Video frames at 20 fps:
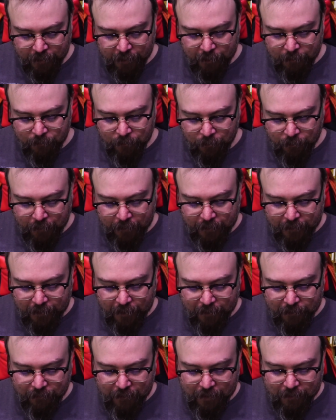It pointed
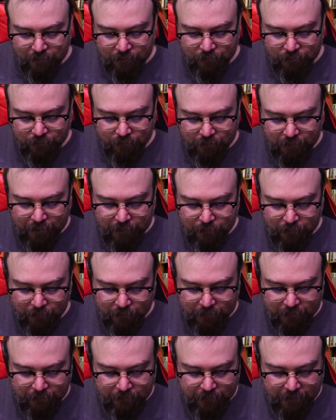at a rather crudely
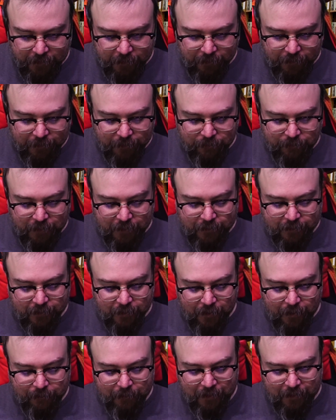molded figure on the beach in
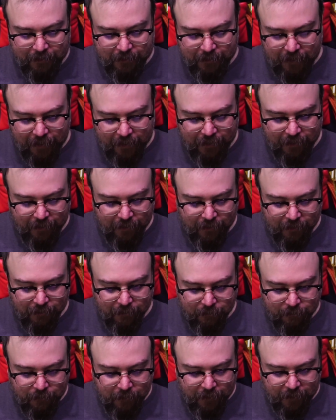Omni and said,
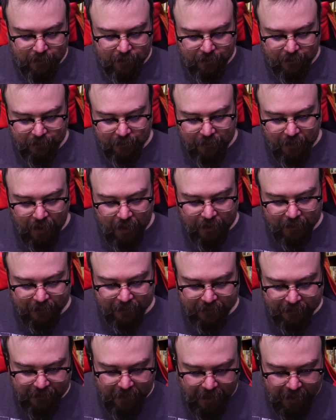But got a
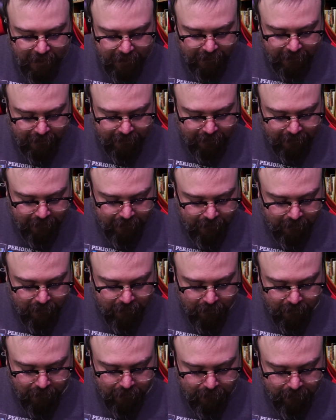steak.
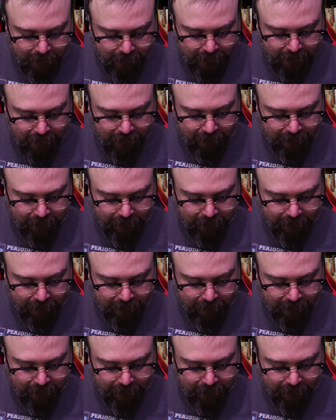Looked at the